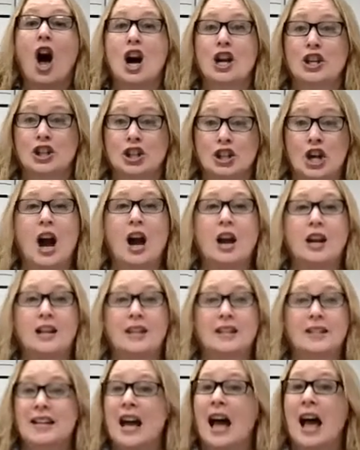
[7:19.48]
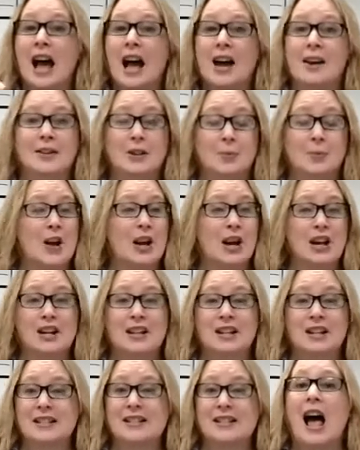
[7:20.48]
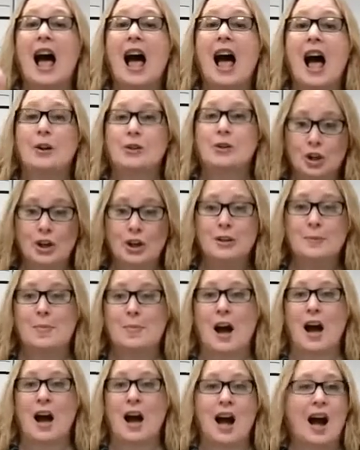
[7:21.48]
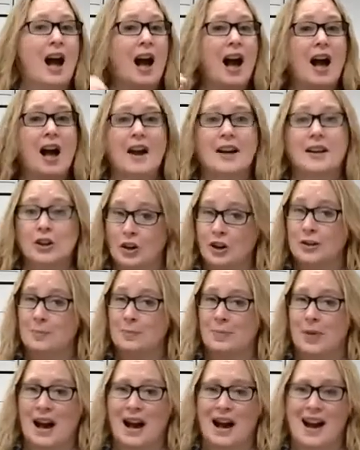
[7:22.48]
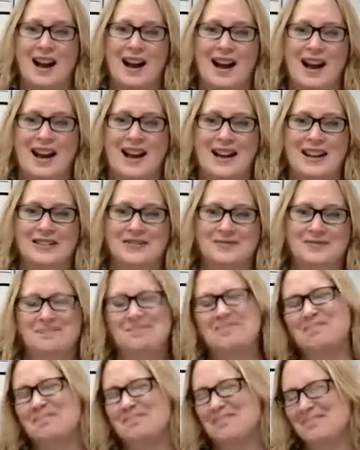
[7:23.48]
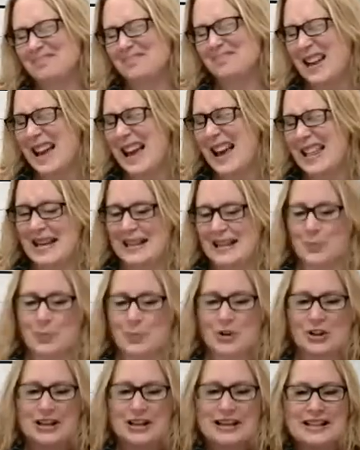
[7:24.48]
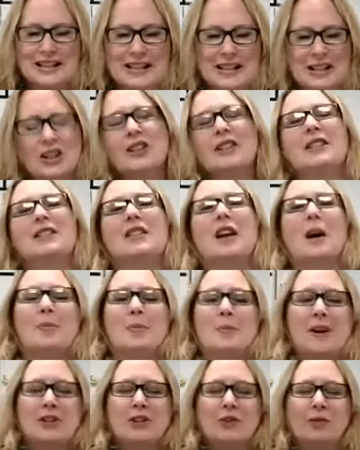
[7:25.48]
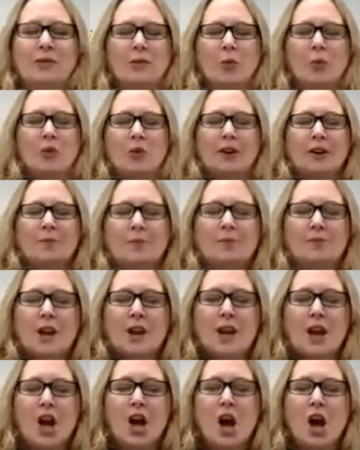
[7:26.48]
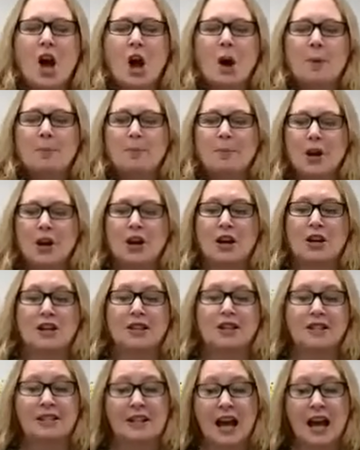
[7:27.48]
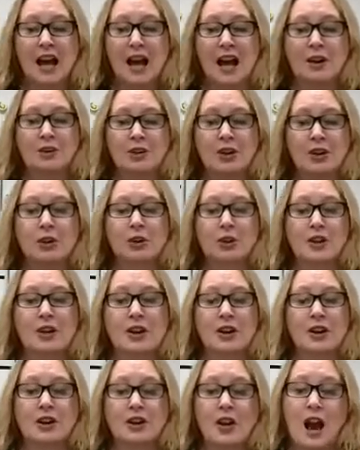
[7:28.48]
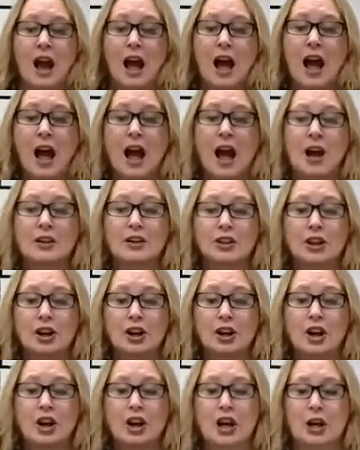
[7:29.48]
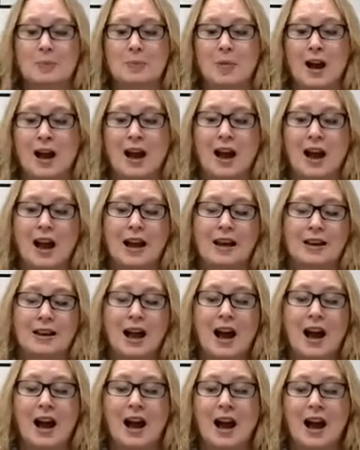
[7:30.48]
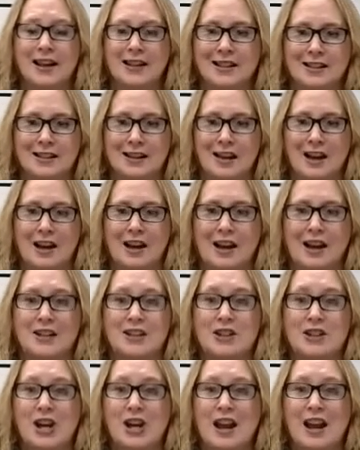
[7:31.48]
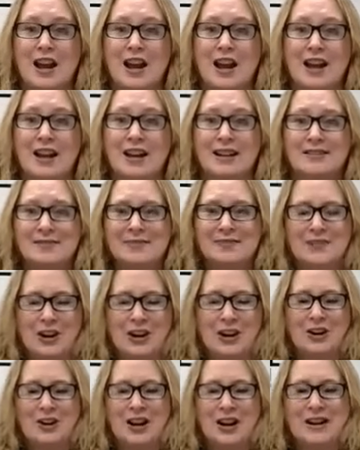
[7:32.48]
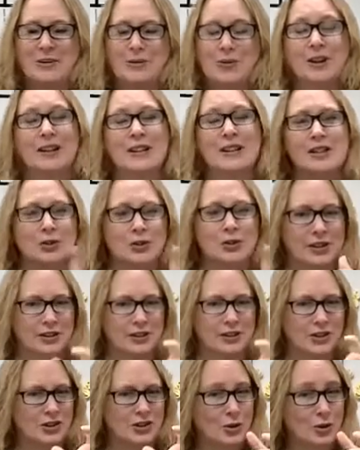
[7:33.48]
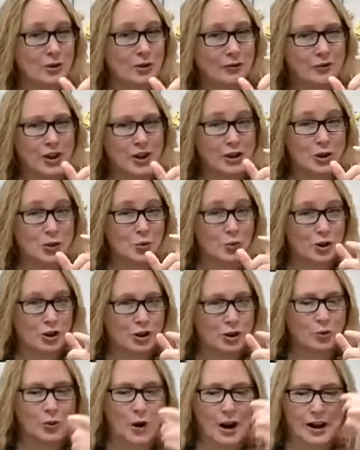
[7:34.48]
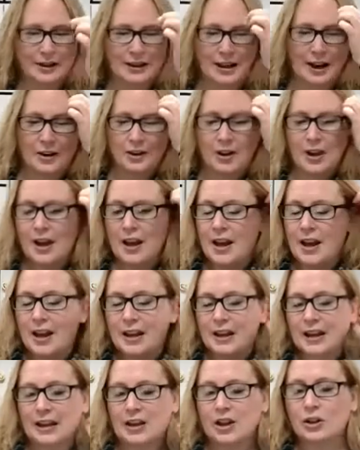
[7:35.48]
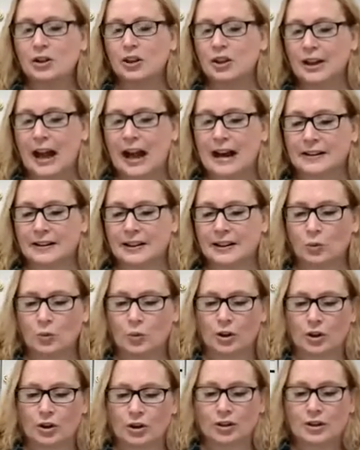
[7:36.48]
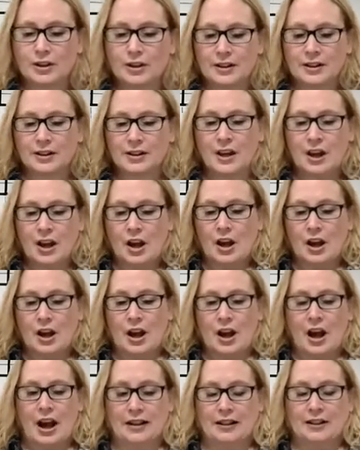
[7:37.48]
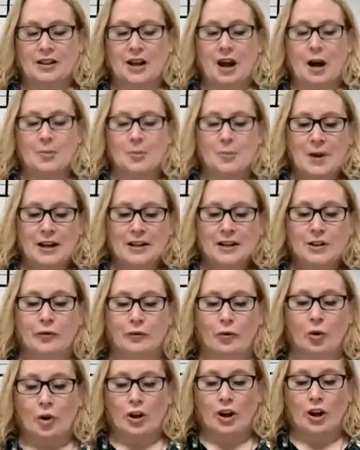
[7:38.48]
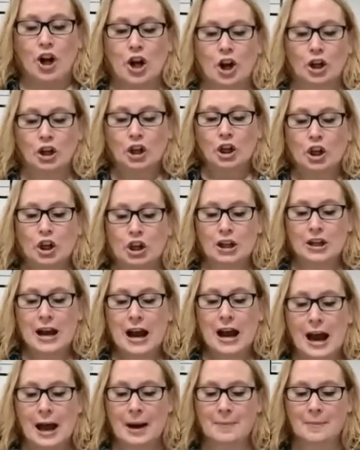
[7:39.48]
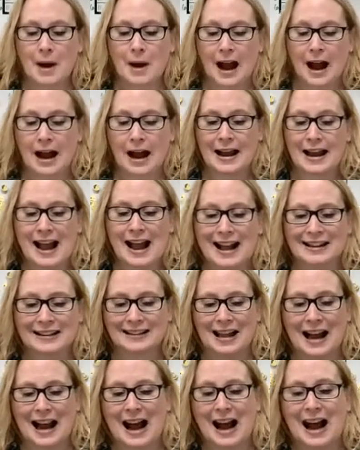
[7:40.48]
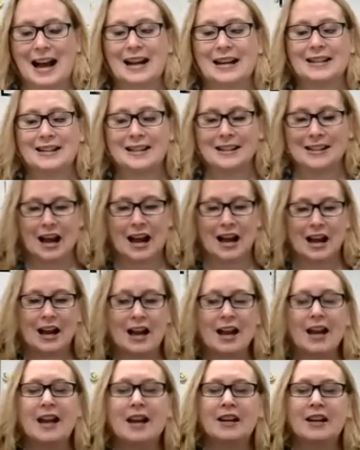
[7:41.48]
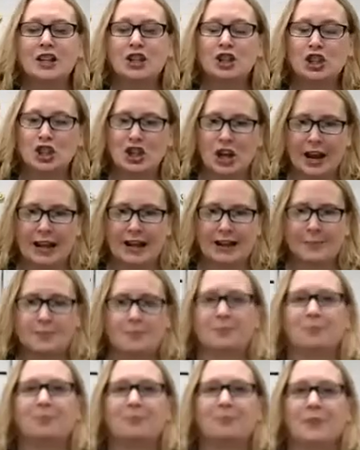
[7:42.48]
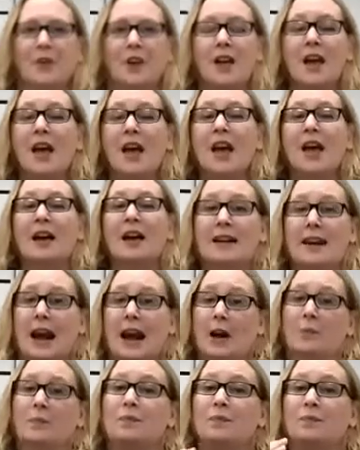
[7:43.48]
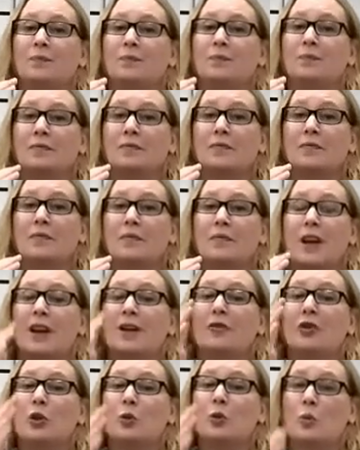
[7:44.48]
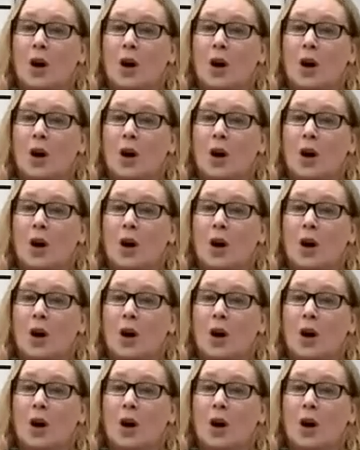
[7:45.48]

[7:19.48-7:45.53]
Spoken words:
Charlottetown's burning down. Goodbye, goodbye. Yeah, that's pretty easy. Look at the top of page 4. Burning down to the ground. Goodbye, Liza Jane. All right, we're going to do a little solfege work right there. Can you look at the words at the top of page 4? Goodbye, Liza Jane. Now, if you